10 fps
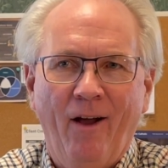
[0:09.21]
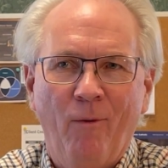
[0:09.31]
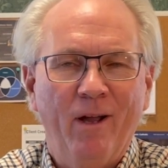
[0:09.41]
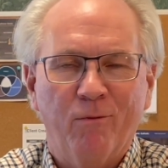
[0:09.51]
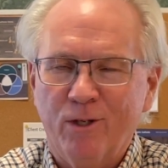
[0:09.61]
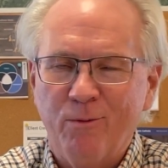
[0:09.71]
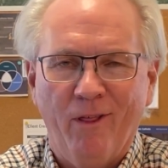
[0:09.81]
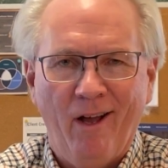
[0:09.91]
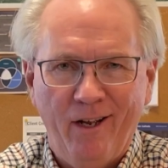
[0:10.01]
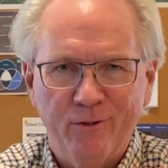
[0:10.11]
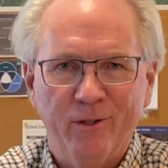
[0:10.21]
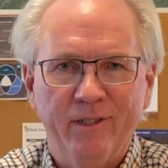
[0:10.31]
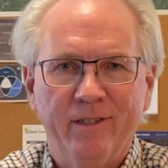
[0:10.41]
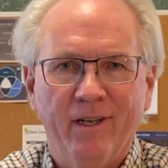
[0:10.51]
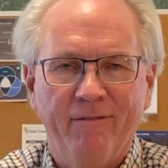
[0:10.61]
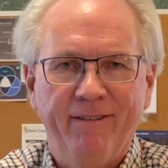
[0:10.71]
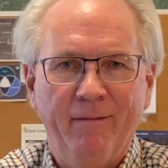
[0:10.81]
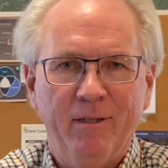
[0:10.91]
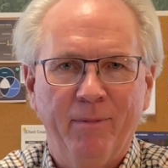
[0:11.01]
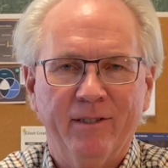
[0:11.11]
We have worked with hundreds of
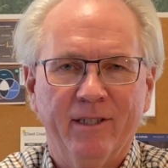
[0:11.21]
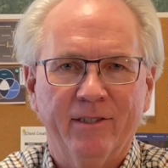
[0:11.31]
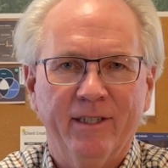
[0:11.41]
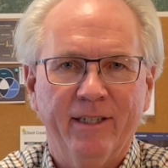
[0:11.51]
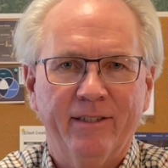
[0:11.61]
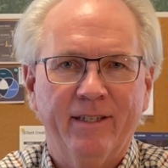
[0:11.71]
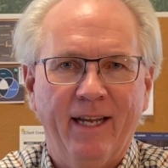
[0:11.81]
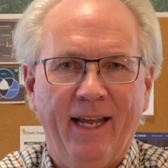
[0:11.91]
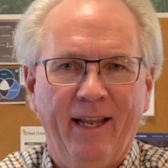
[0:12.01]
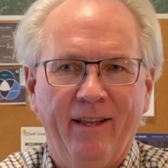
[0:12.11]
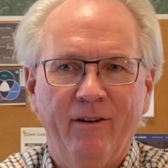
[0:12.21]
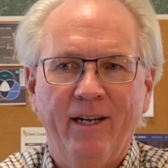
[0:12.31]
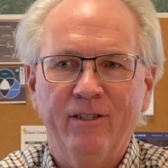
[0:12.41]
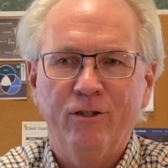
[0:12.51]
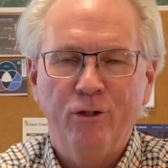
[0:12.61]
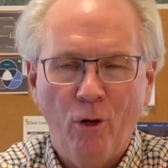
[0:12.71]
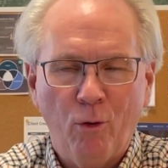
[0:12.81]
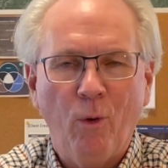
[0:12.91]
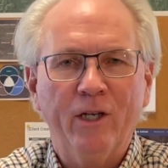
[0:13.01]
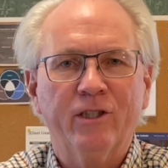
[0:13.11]
family businesses, and there is no
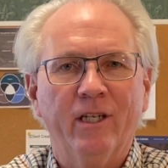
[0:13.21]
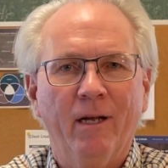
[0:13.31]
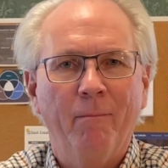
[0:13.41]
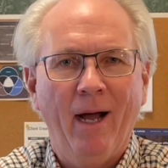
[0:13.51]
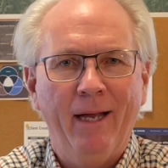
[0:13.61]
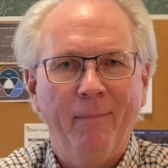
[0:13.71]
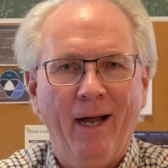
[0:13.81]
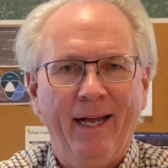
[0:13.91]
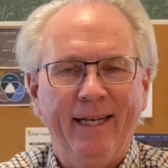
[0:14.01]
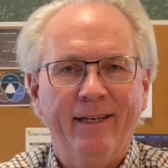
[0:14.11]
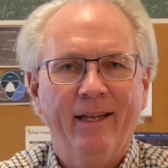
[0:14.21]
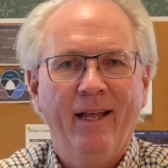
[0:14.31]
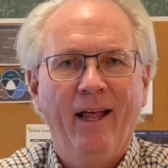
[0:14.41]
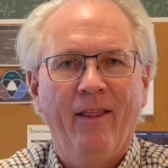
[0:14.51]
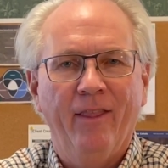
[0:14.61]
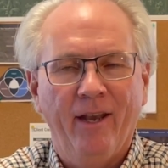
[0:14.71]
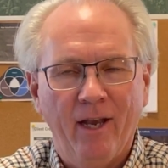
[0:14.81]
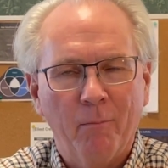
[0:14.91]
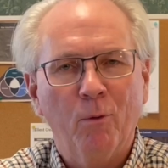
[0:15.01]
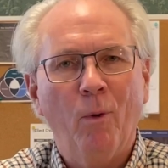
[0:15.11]
question in my mind, the
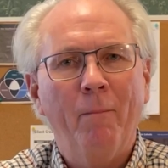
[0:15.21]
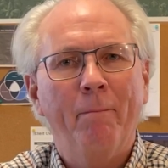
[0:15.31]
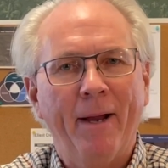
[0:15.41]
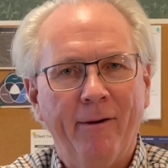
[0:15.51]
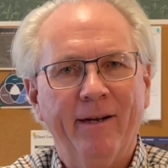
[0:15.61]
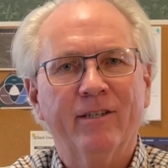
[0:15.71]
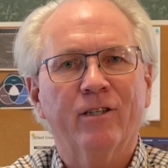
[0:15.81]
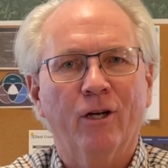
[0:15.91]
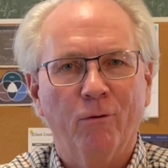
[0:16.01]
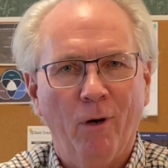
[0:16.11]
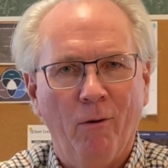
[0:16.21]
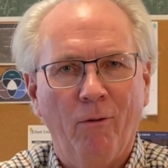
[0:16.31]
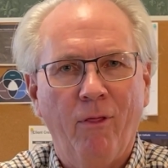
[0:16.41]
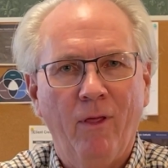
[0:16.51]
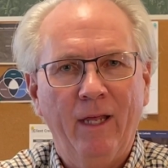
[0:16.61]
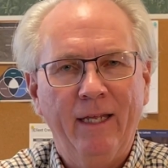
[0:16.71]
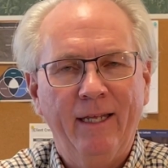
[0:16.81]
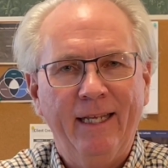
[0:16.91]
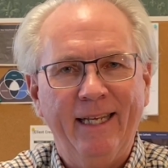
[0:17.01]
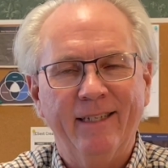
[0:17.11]
number one barrier to growth
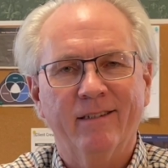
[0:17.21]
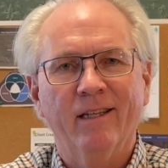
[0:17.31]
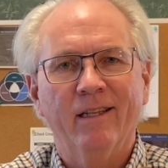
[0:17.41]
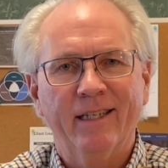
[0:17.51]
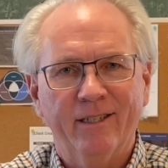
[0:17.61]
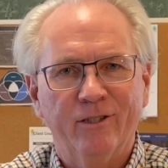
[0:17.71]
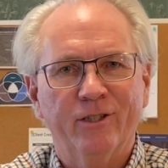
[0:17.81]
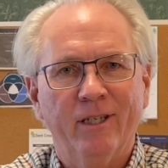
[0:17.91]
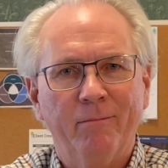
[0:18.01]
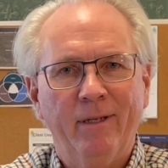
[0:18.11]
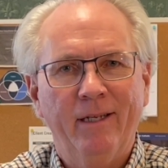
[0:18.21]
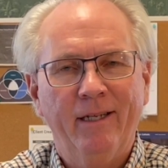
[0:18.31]
is the leadership.